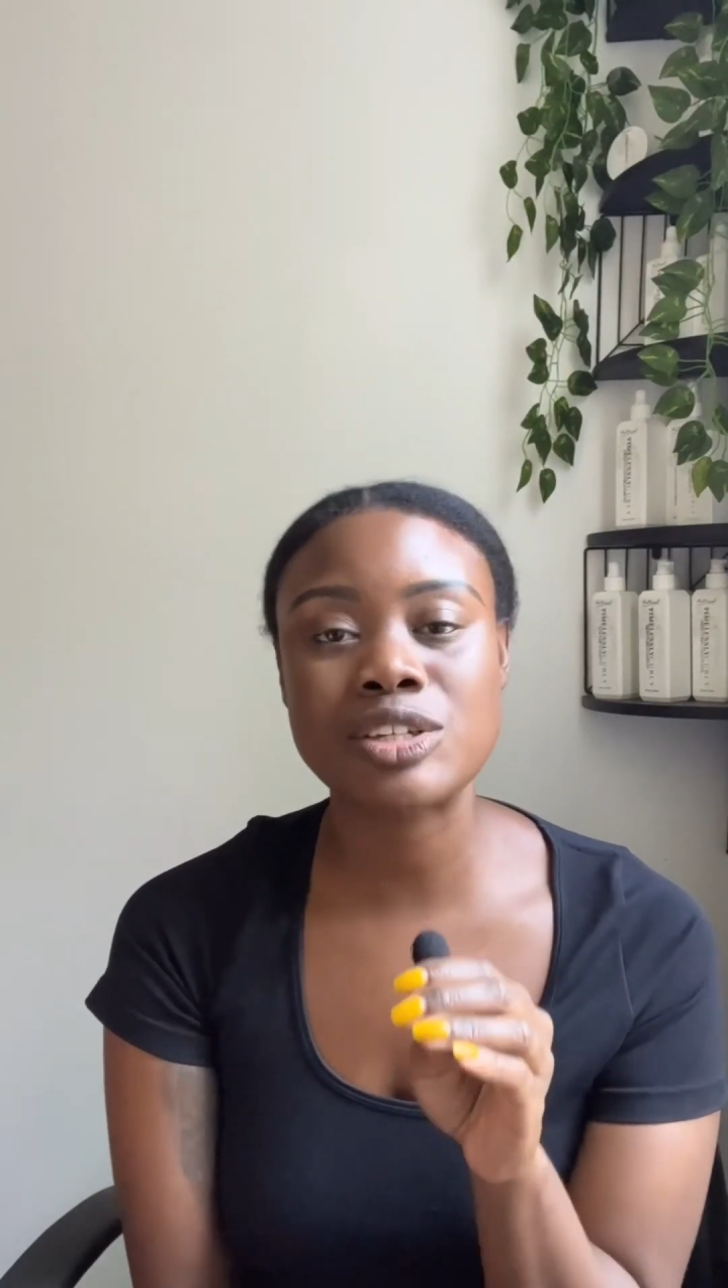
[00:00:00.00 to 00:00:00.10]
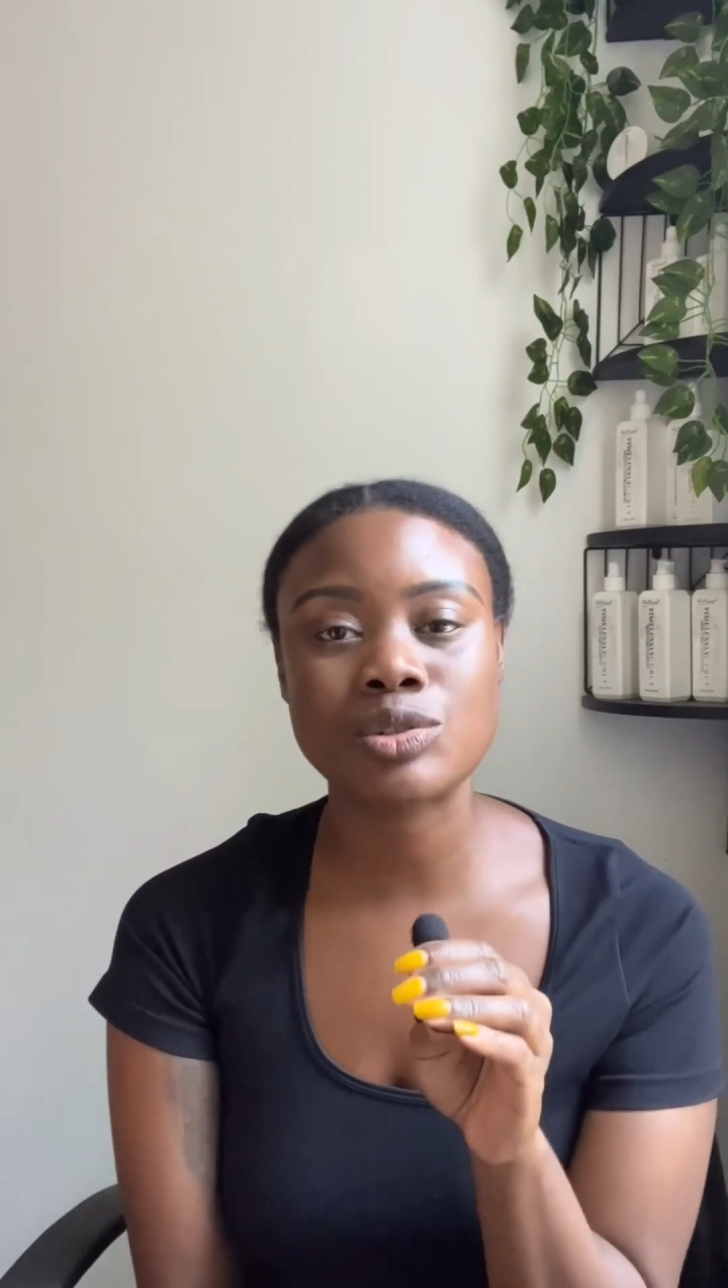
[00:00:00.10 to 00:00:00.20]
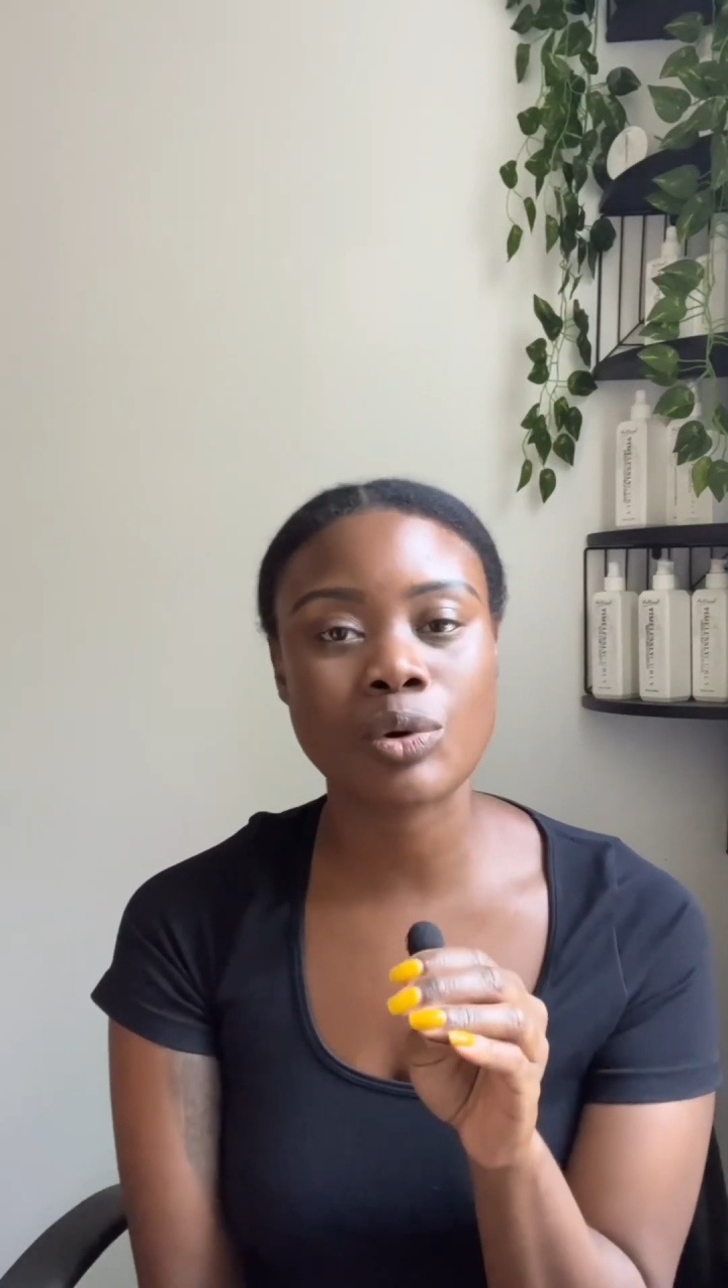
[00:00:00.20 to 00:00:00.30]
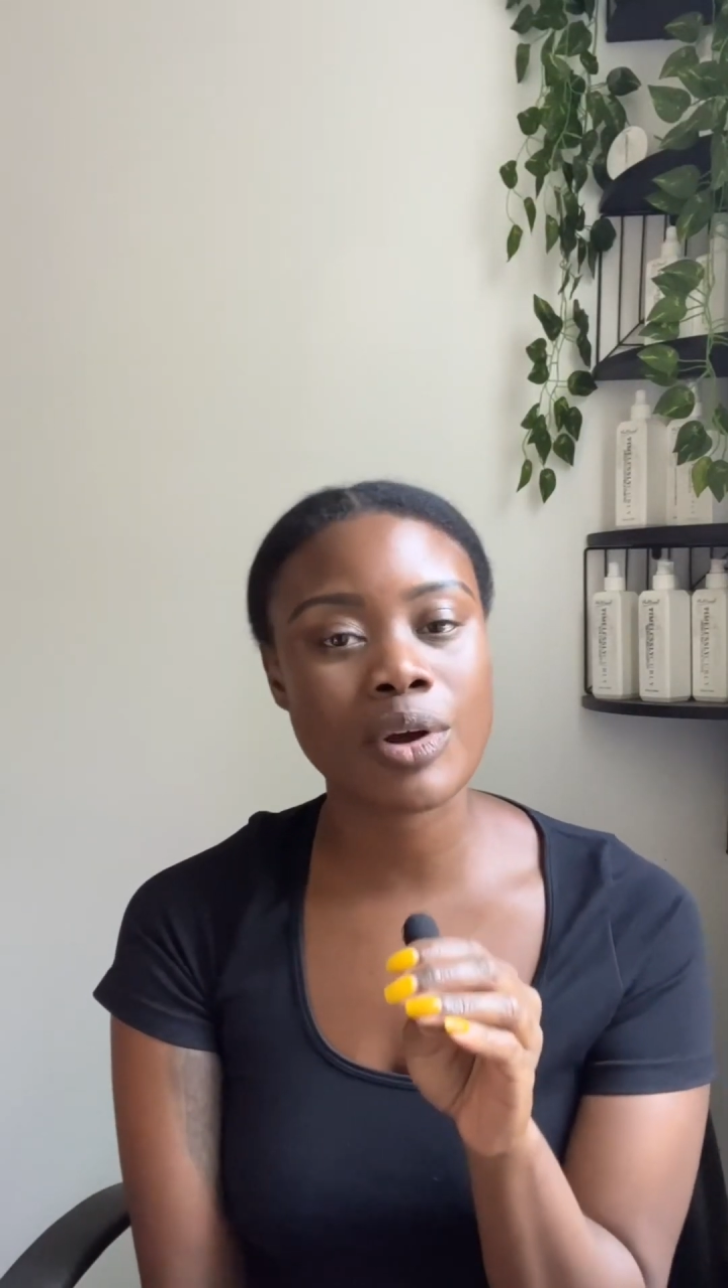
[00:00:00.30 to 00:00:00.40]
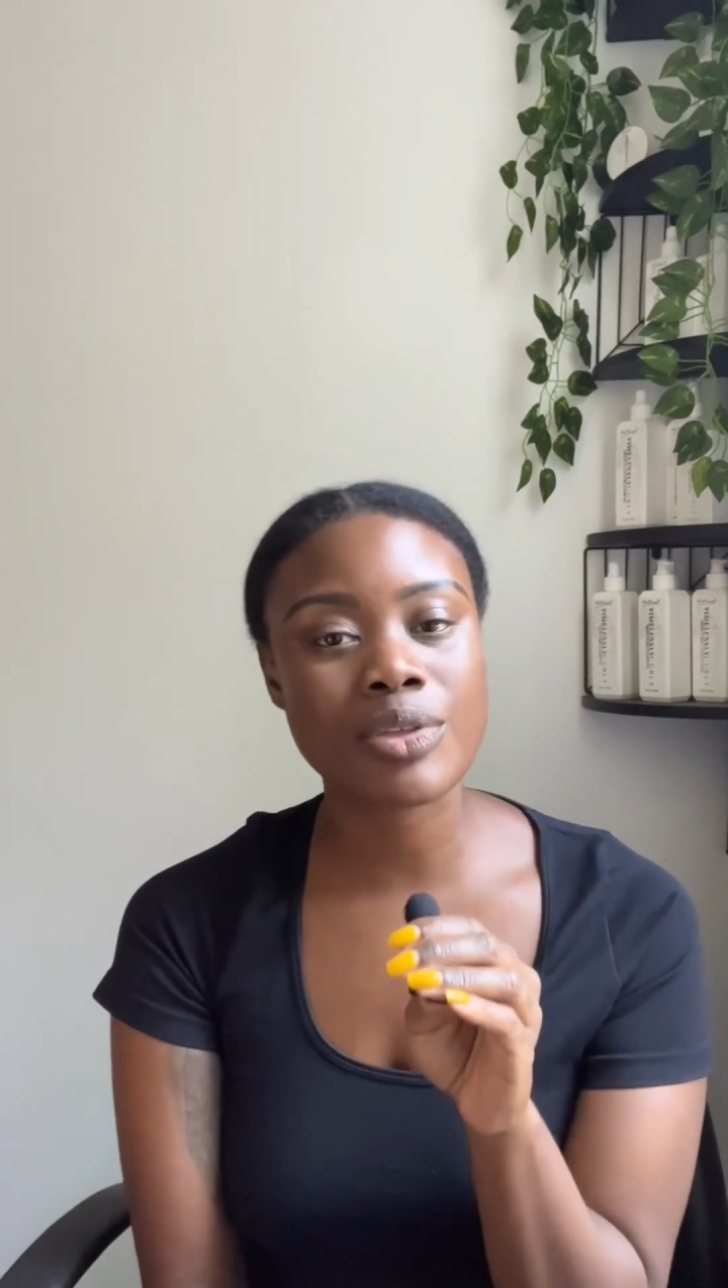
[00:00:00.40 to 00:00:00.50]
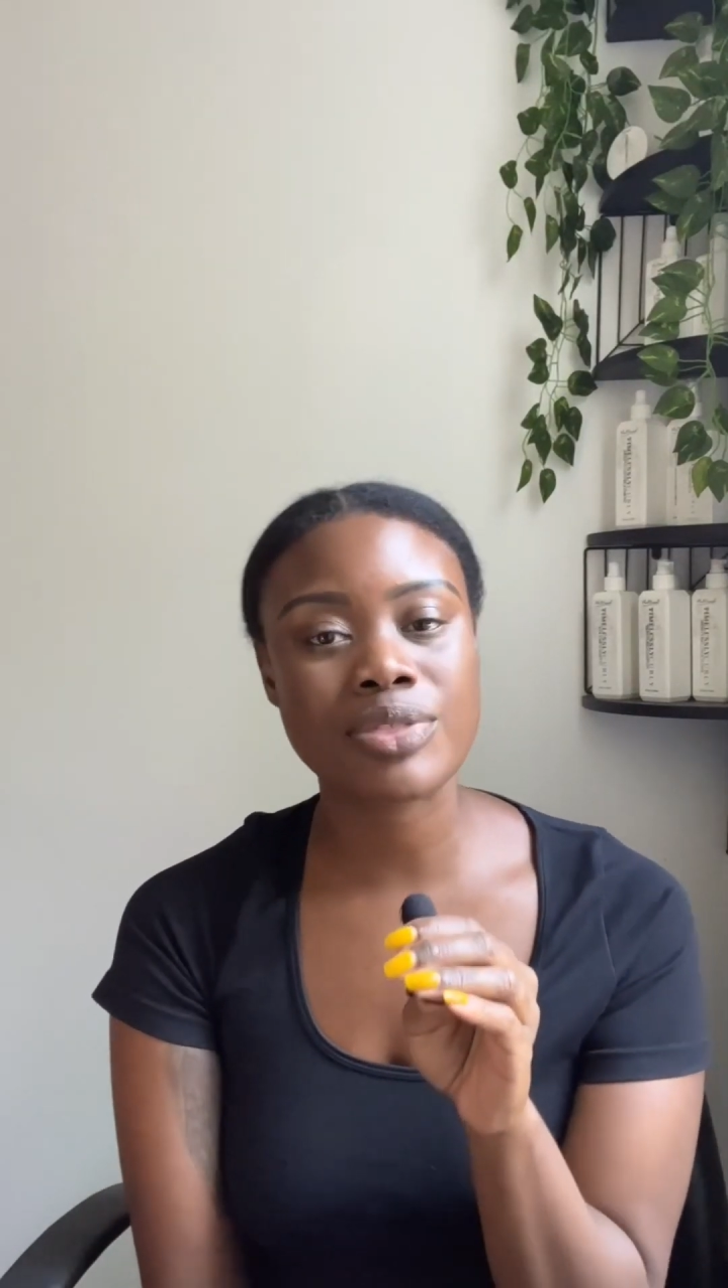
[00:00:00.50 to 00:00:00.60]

sure